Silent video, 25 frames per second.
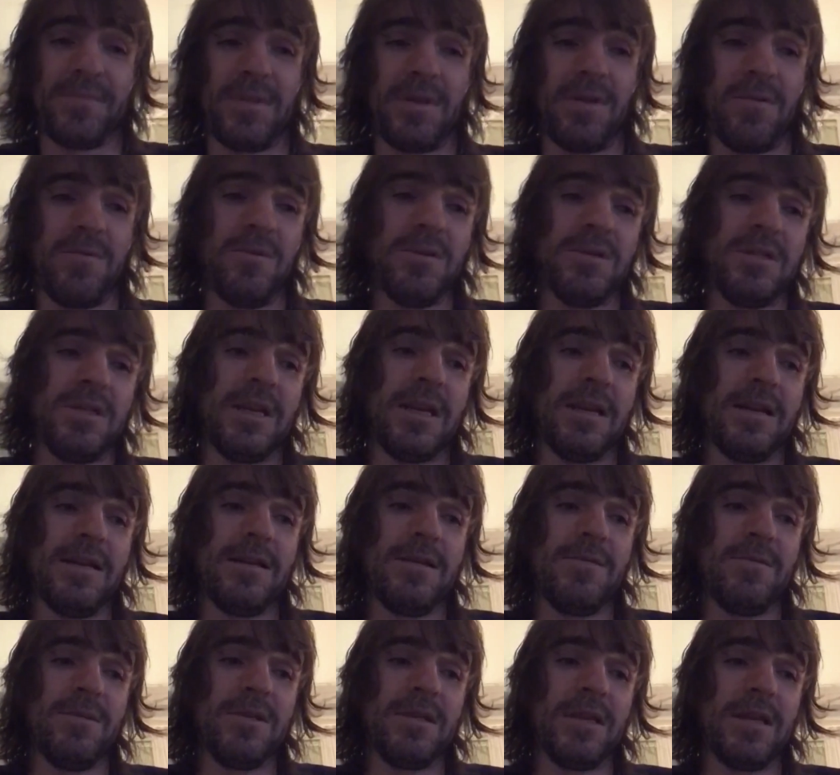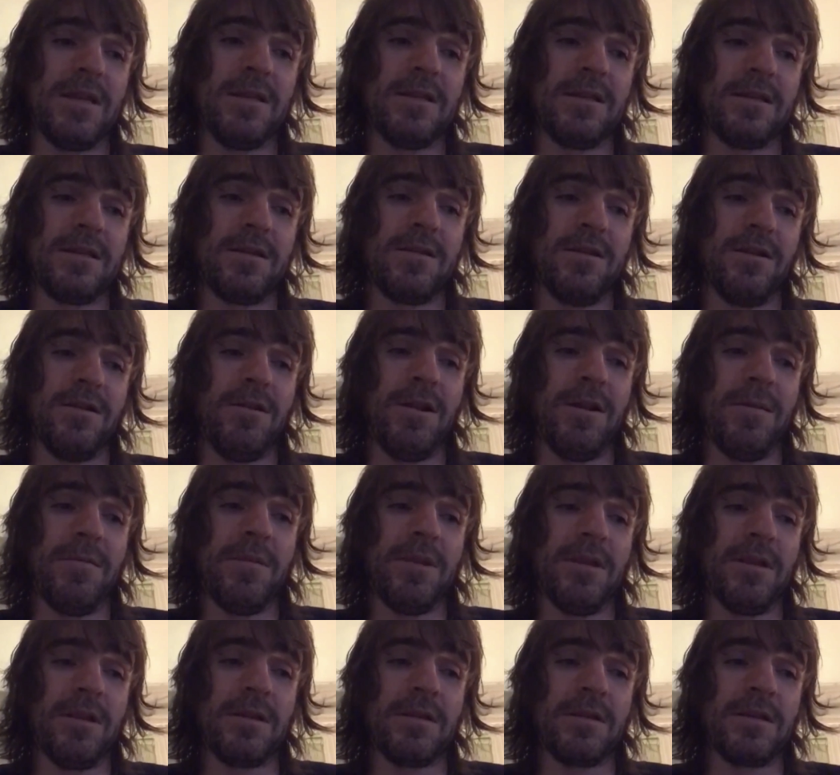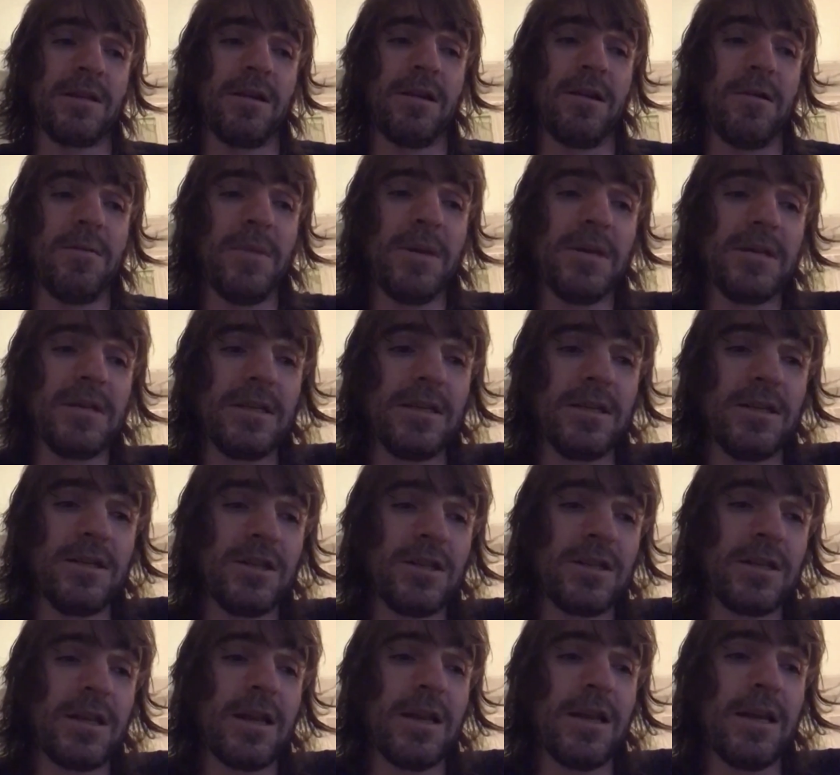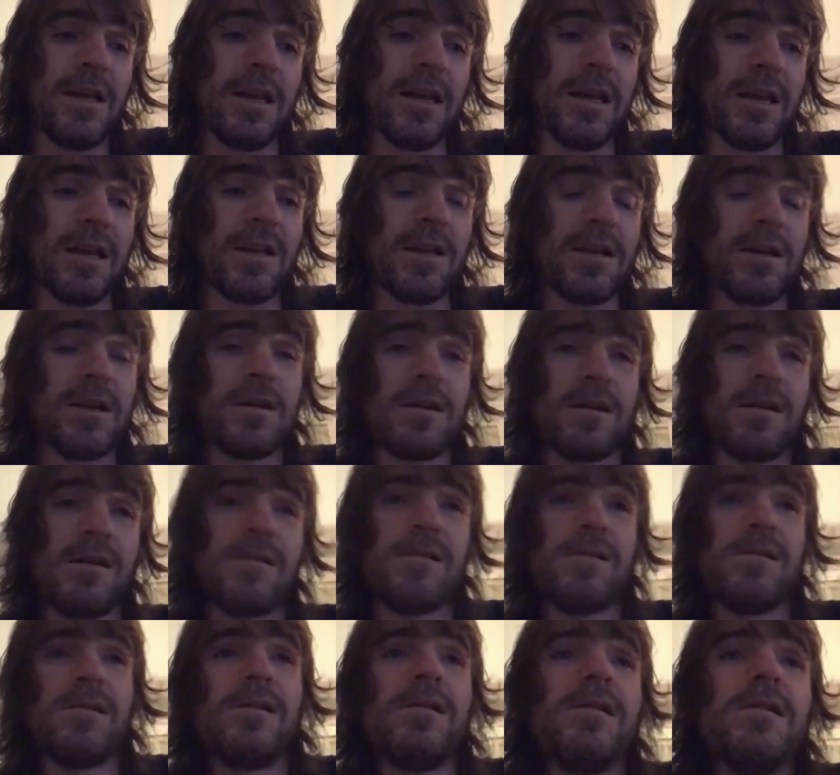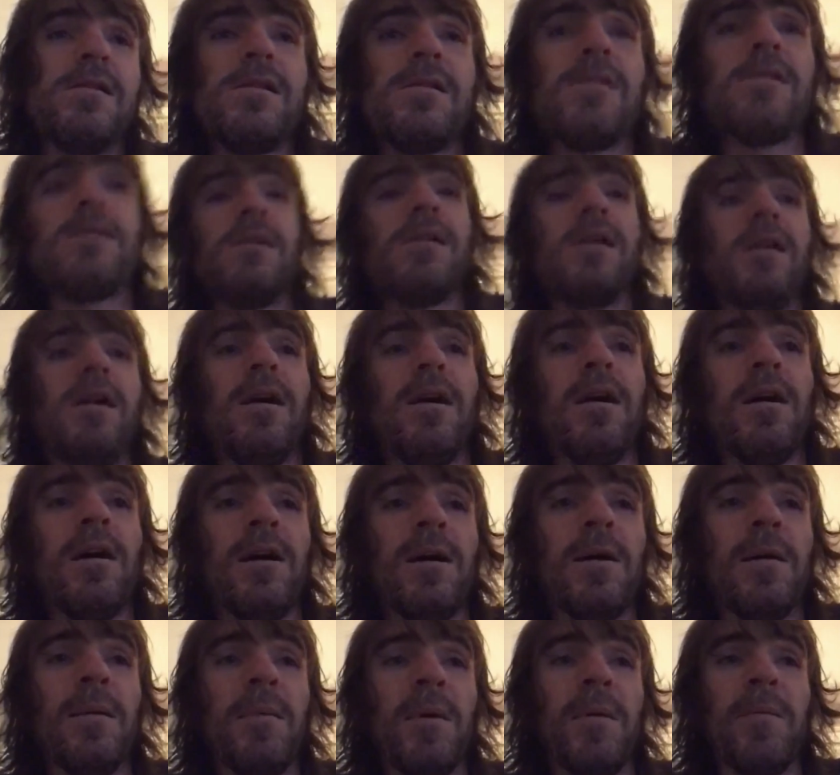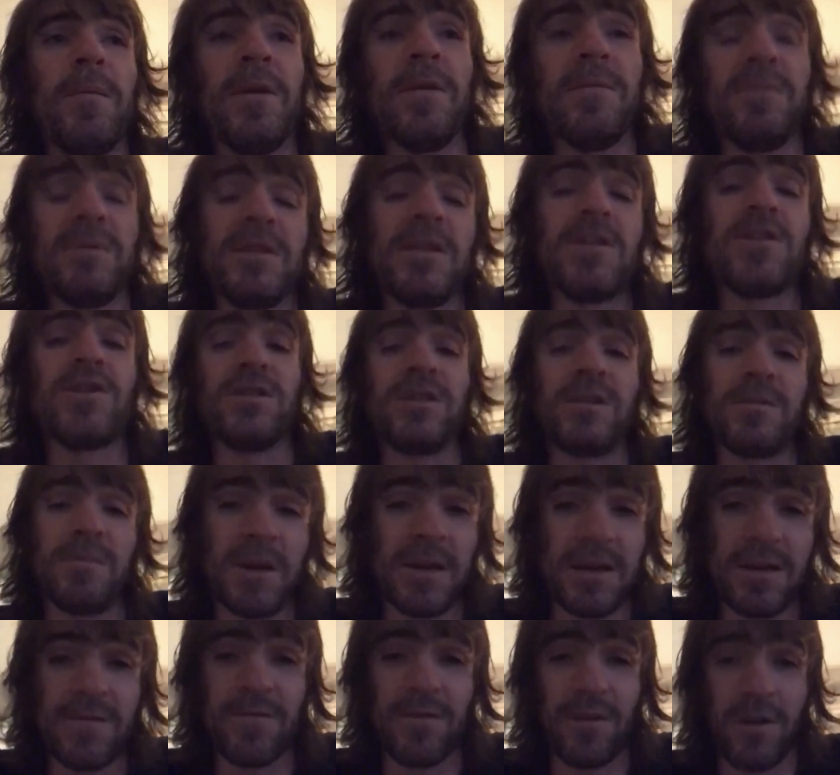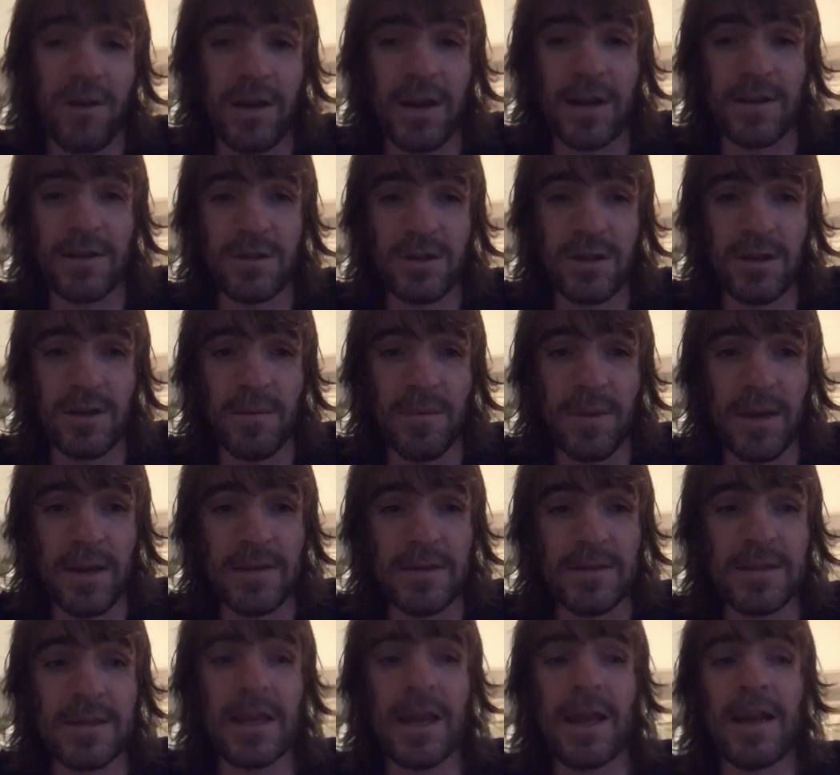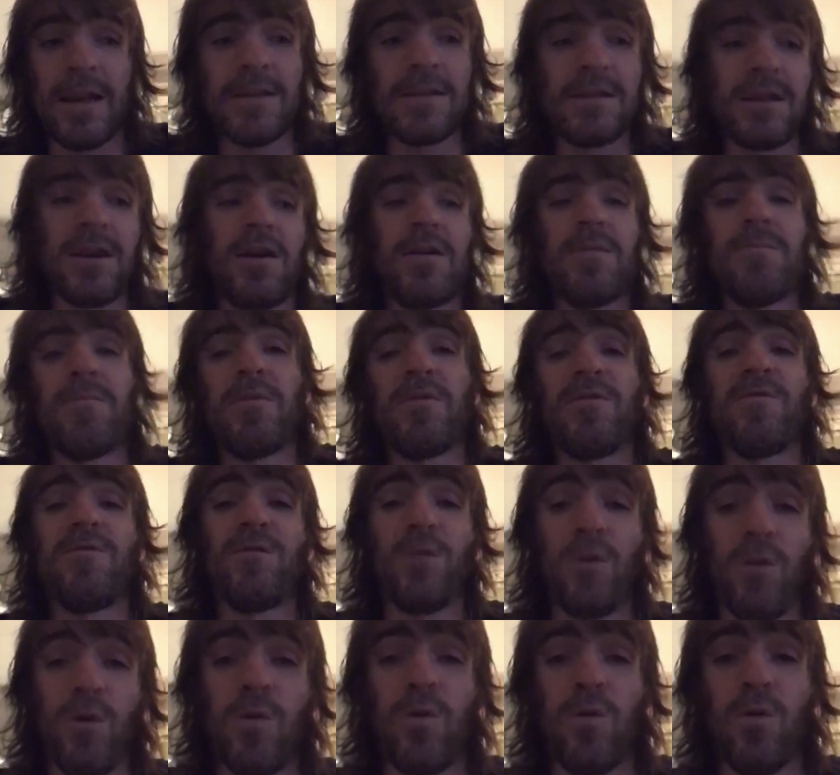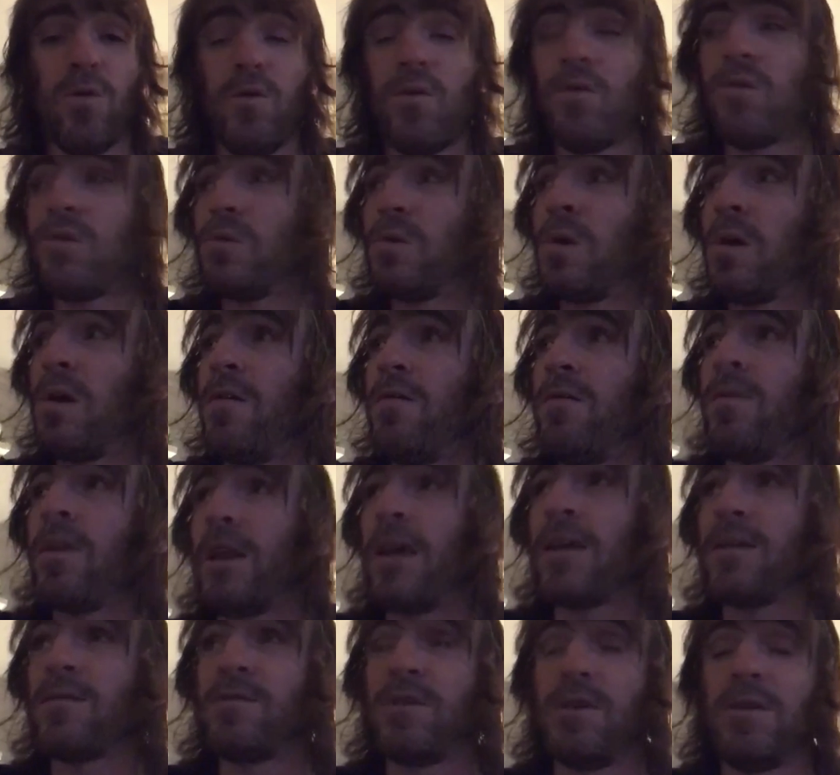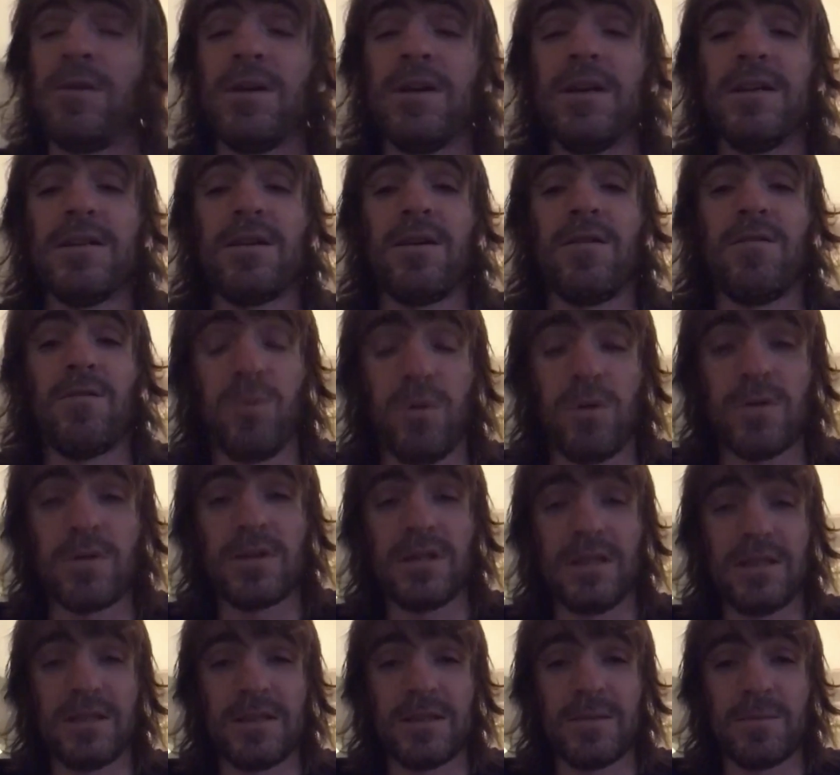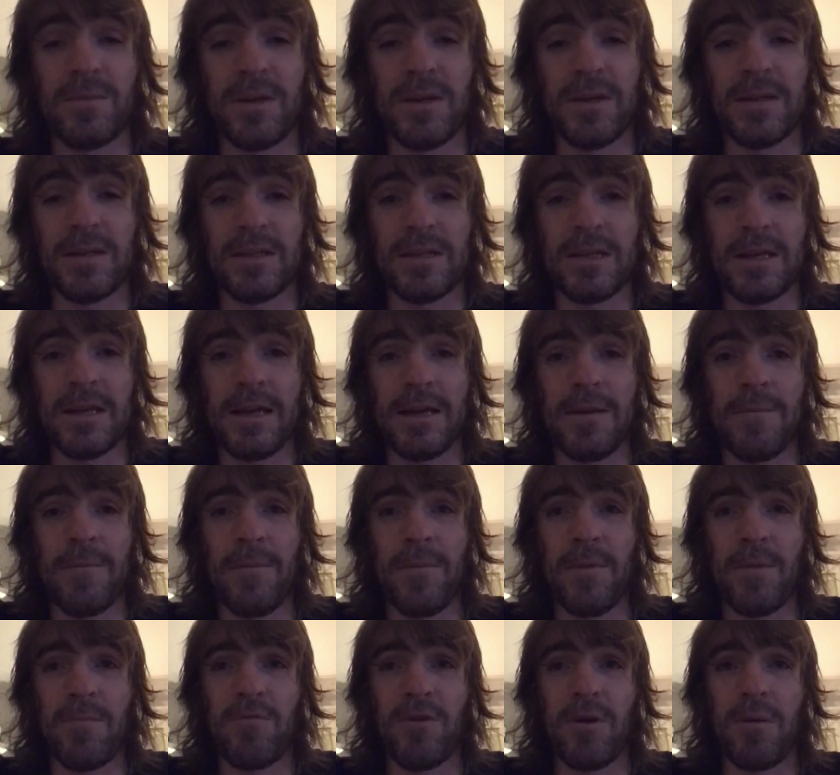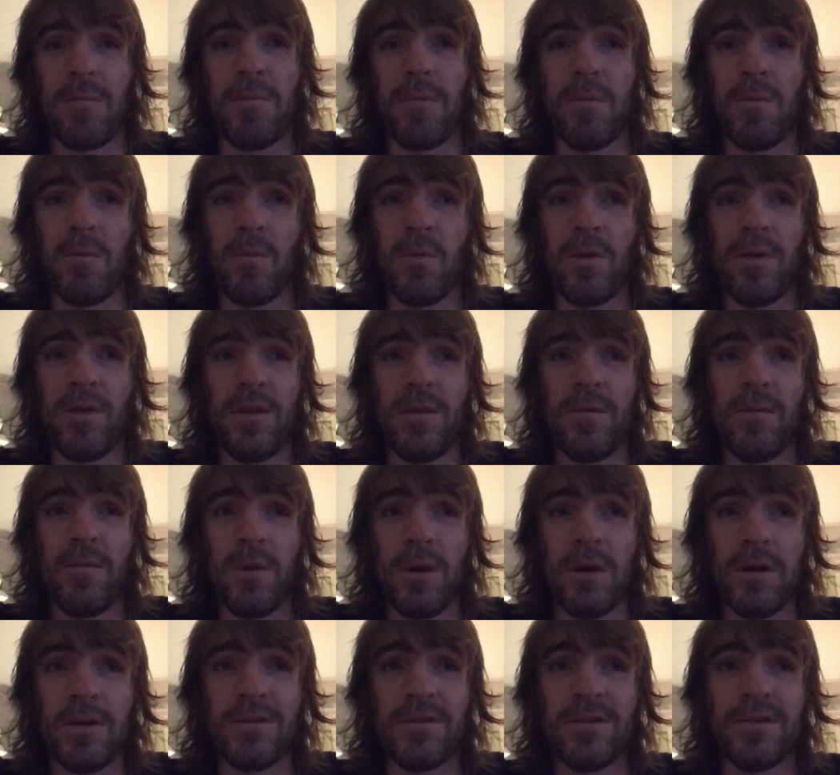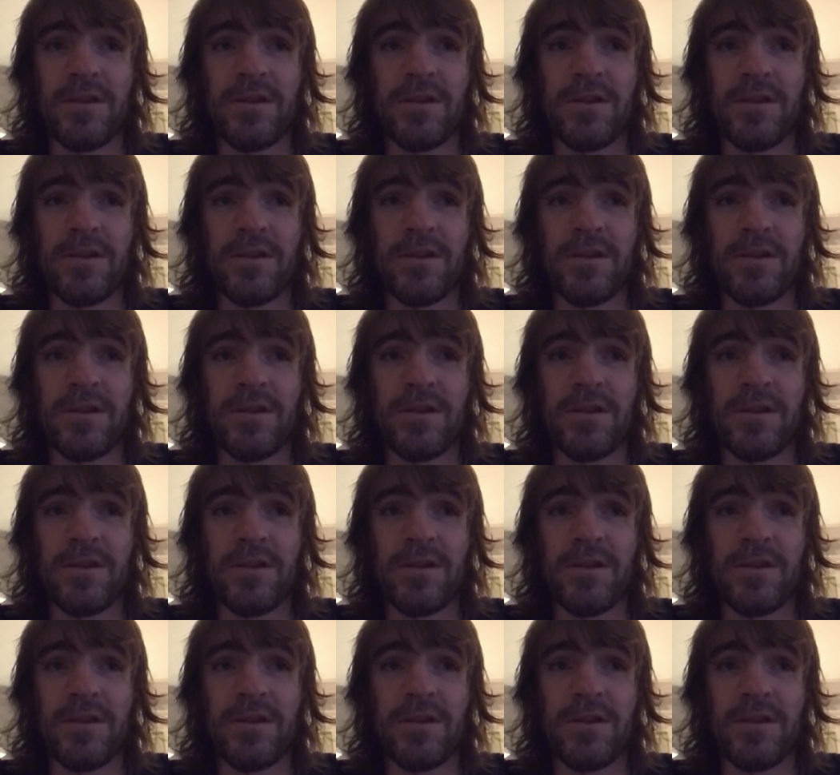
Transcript: we sent this guy who lent me the guitar a message saying I'm in a position to make a financial amends. Any time before, over the last few years, I've wanted to speak to him. The problem with it was